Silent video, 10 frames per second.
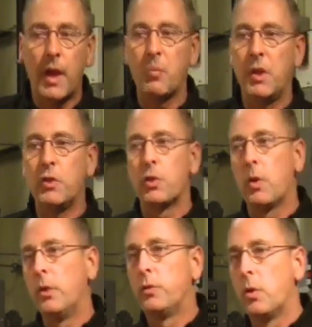that means
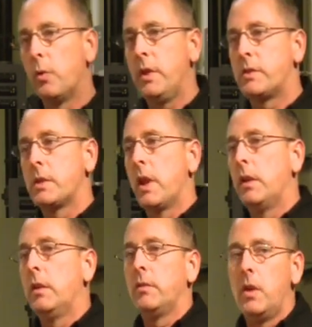your outdoor
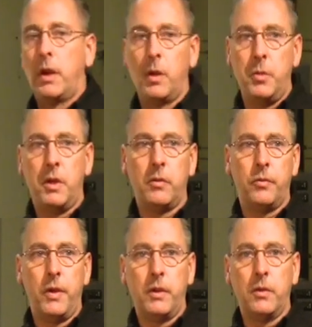reset is not going to be
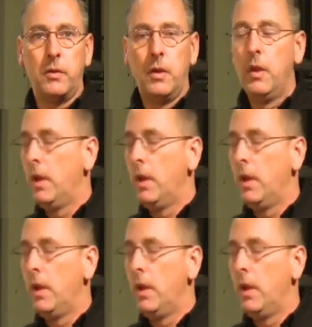configured.